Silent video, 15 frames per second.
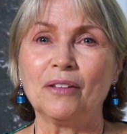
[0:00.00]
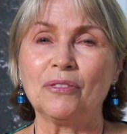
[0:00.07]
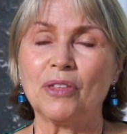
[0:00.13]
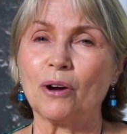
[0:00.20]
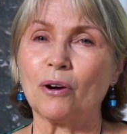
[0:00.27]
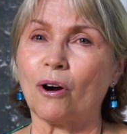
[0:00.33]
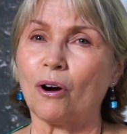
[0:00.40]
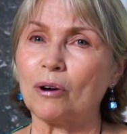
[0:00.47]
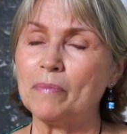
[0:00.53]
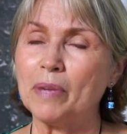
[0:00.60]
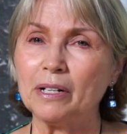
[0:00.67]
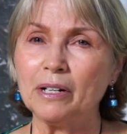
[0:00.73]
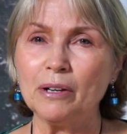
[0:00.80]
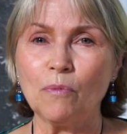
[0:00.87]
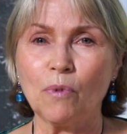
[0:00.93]
There are
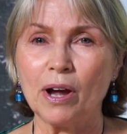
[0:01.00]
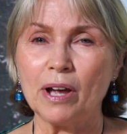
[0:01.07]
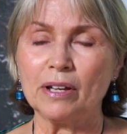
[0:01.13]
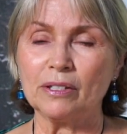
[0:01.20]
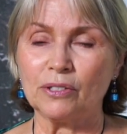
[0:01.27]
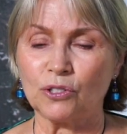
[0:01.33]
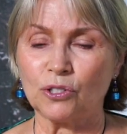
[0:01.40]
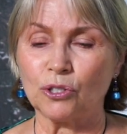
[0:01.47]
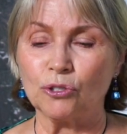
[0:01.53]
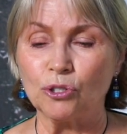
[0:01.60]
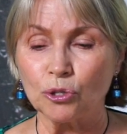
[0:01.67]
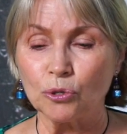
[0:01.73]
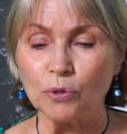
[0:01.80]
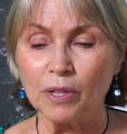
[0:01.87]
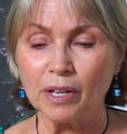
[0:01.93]
many ways to
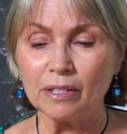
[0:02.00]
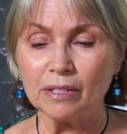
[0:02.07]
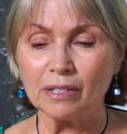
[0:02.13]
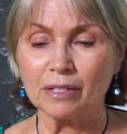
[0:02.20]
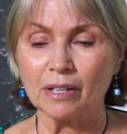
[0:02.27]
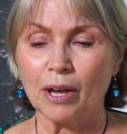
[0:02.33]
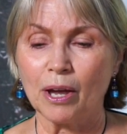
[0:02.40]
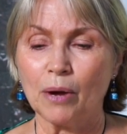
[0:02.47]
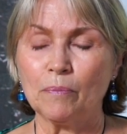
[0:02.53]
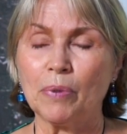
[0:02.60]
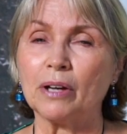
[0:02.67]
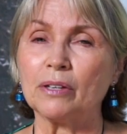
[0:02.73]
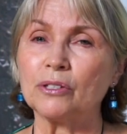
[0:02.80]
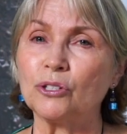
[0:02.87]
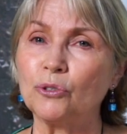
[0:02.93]
do this,
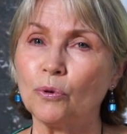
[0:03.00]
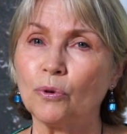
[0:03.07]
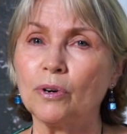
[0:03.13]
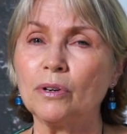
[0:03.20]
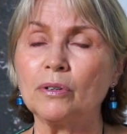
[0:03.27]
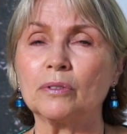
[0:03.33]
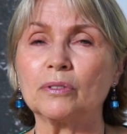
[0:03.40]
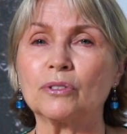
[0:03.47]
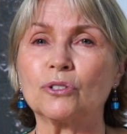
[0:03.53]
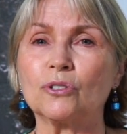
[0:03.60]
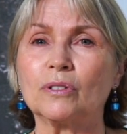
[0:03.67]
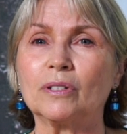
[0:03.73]
but you're,